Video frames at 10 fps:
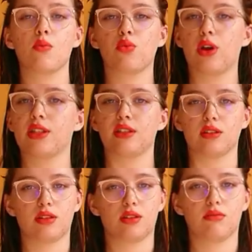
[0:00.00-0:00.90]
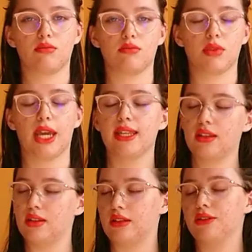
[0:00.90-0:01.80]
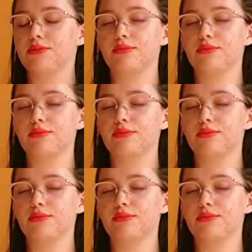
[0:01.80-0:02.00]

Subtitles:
practice anything,